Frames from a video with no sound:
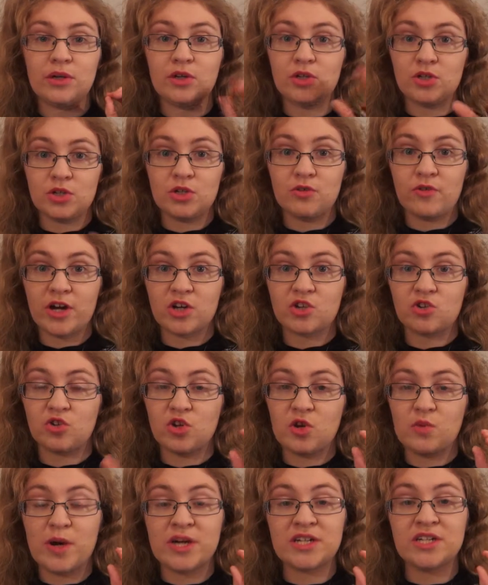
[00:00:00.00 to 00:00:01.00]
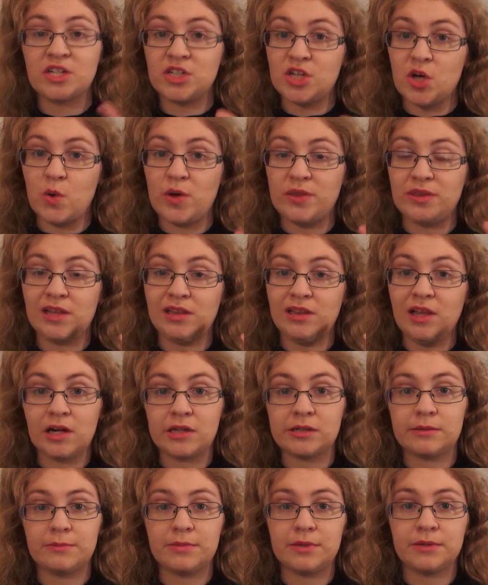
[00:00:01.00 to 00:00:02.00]
good direction on where to go in the LARP.
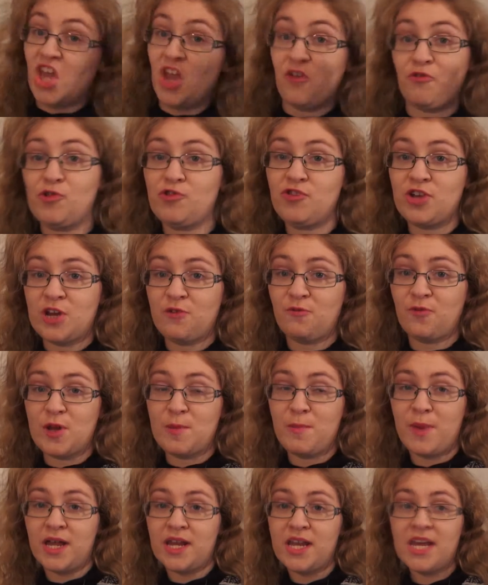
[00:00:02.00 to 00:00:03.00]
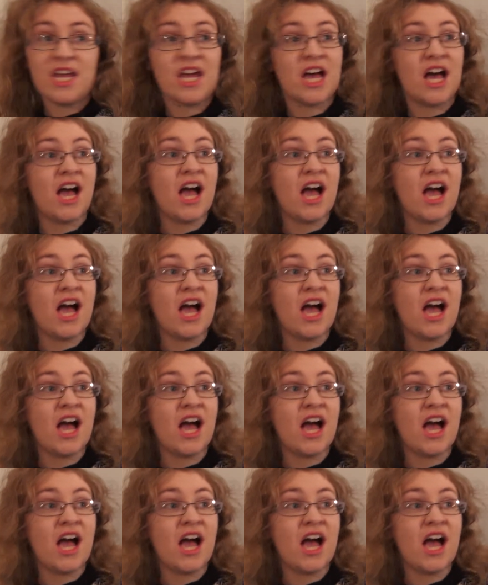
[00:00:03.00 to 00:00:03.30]
If you're in it for the money,